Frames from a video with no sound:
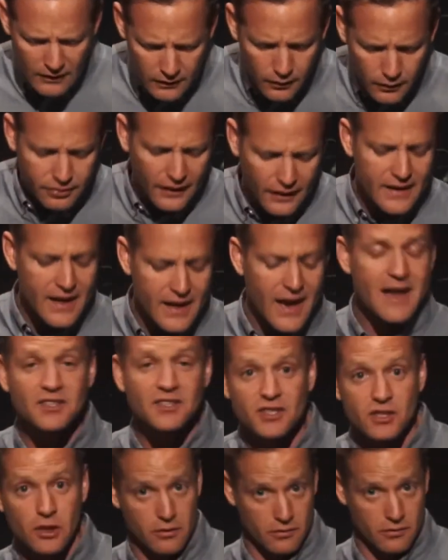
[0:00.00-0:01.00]
They
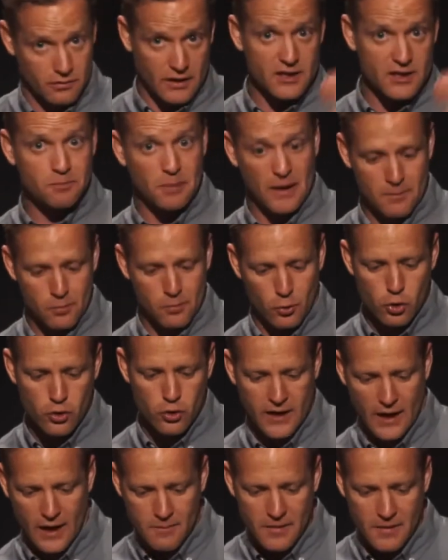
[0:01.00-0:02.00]
answered, these people who
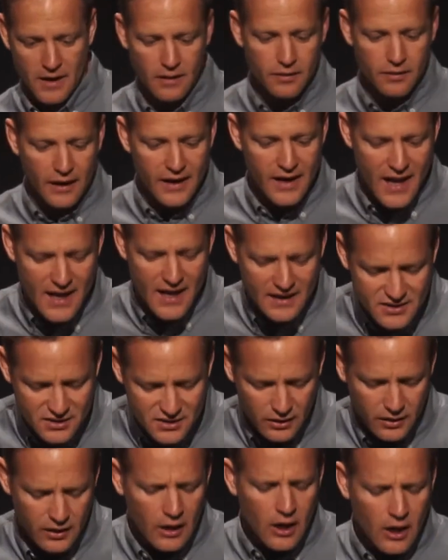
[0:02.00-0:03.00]
came in, they
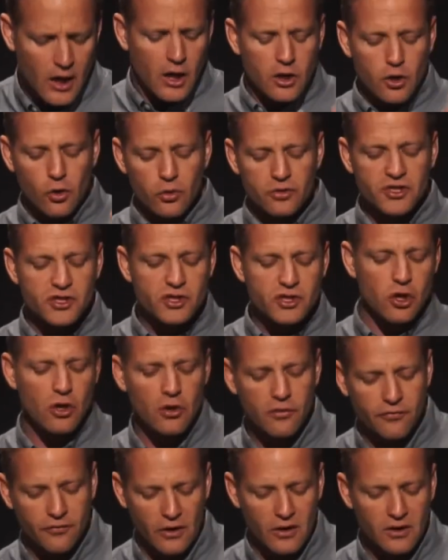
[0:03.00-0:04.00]
answered, your
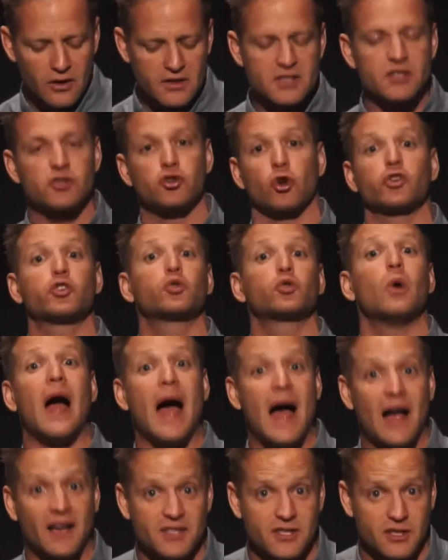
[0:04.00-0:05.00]
servants, Joshua
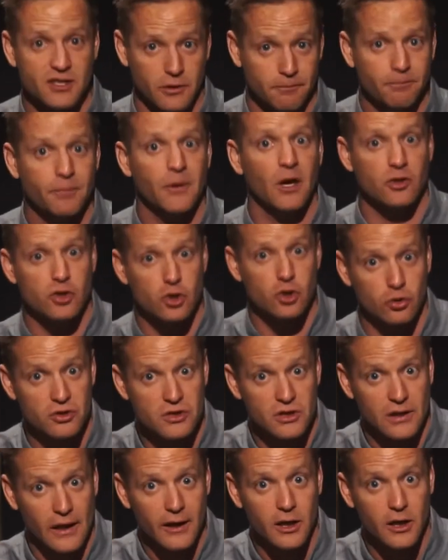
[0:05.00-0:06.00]
asked them, I should
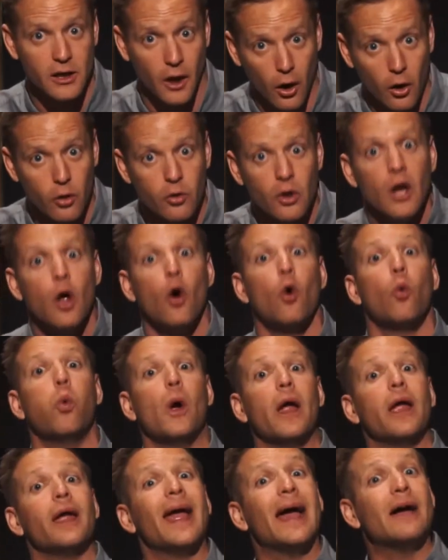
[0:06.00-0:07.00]
let you know,
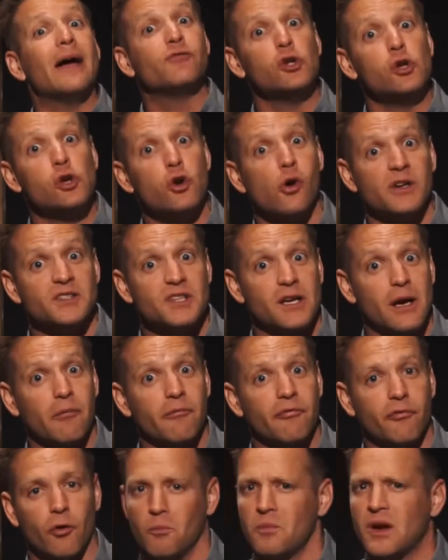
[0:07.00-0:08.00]
where have you guys come
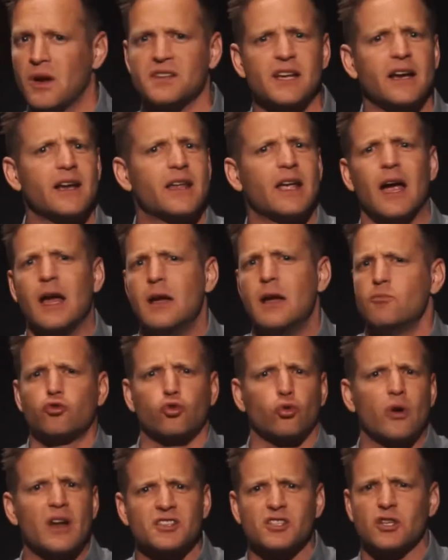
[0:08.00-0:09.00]
from? Because they came
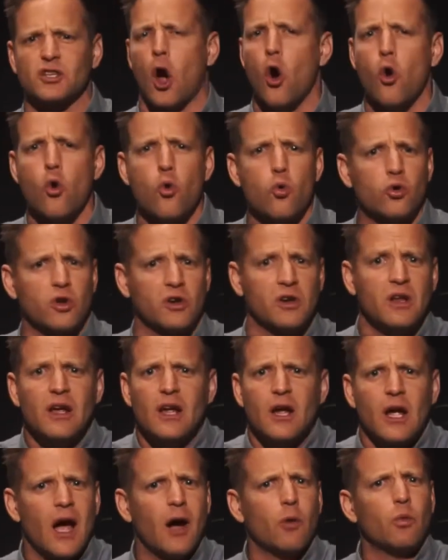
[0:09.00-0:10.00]
dressed old and
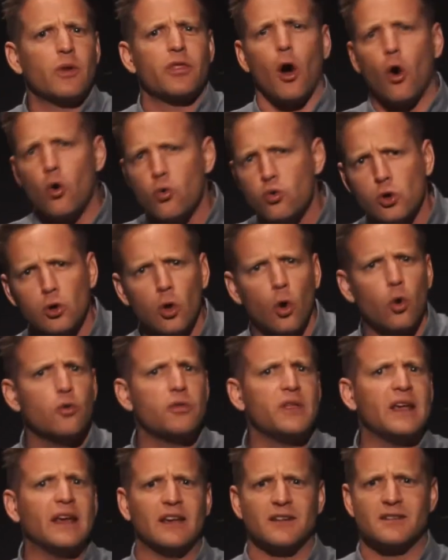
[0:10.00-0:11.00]
with old
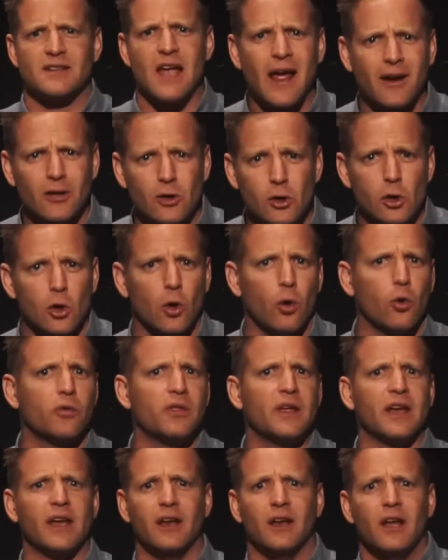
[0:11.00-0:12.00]
clothing and tattered
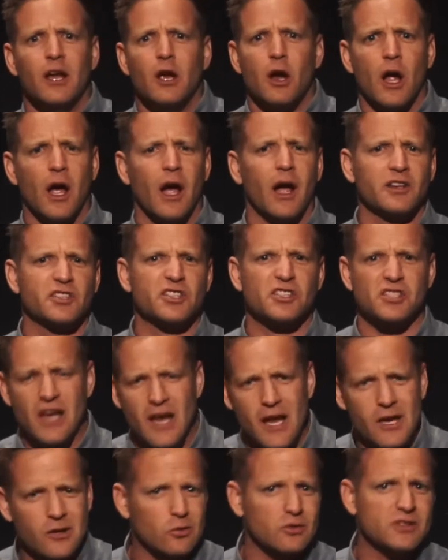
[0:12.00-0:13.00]
clothing and
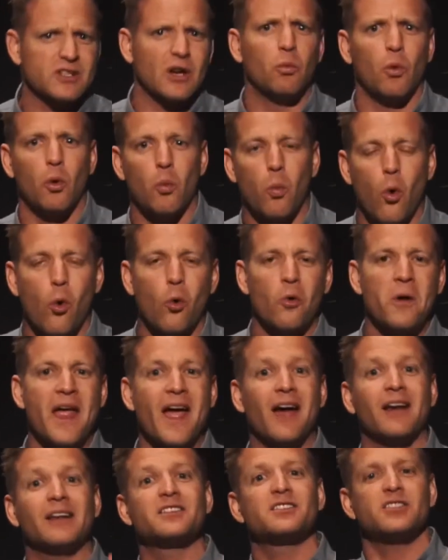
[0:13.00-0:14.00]
sandals that were worn
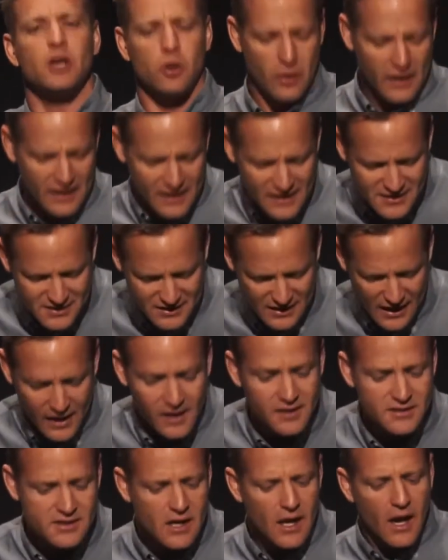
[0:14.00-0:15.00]
out. And so he
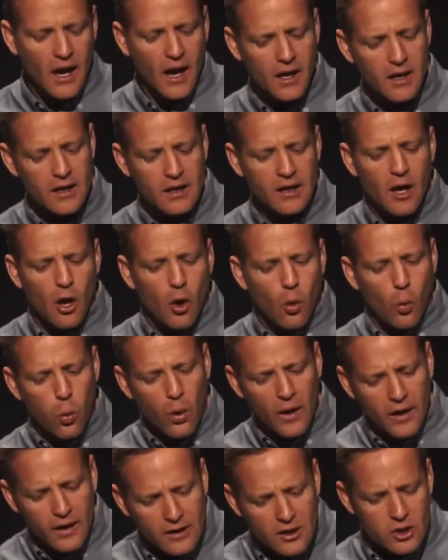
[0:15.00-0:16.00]
says, hey,
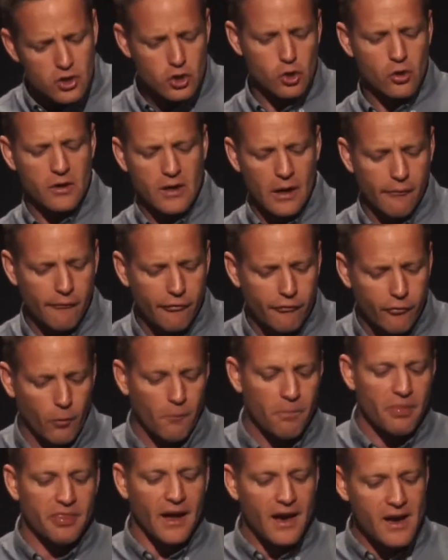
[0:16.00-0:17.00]
where did you come
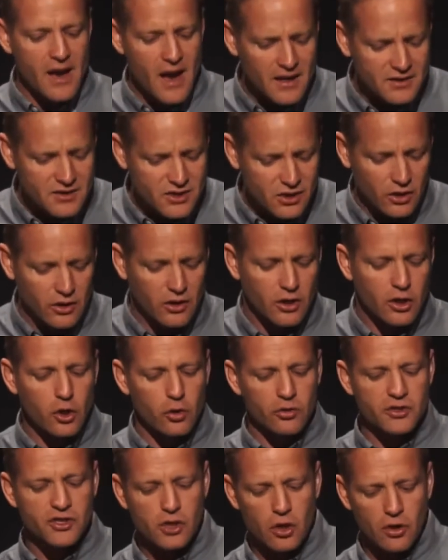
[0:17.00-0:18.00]
from? They answered,
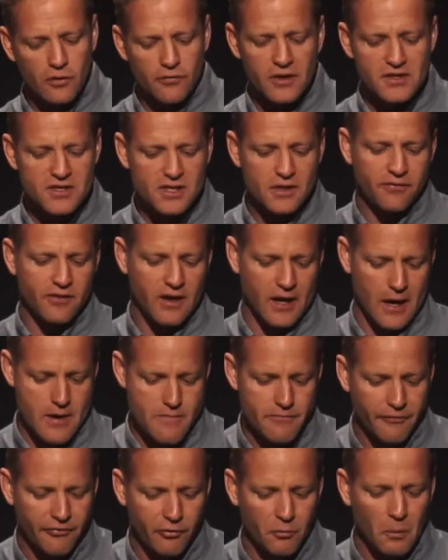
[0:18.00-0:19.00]
your servants have
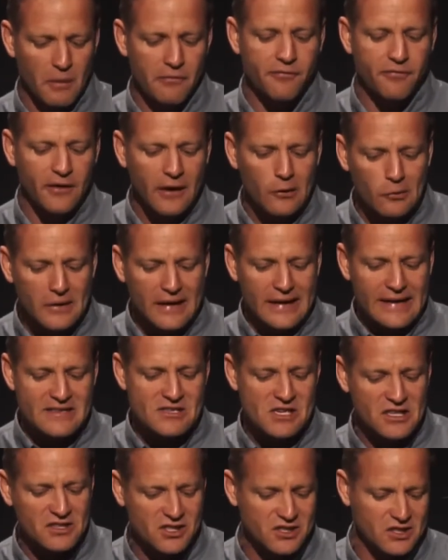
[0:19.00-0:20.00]
come from a very
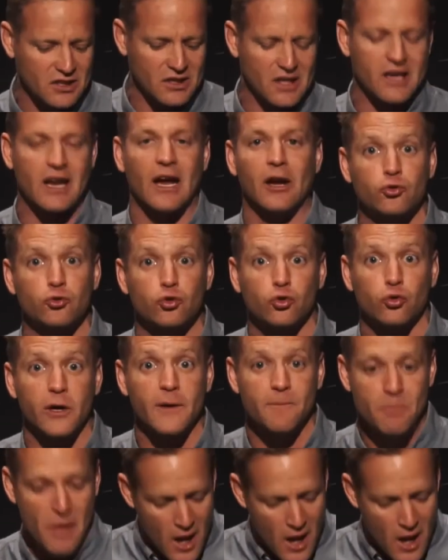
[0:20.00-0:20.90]
distant country.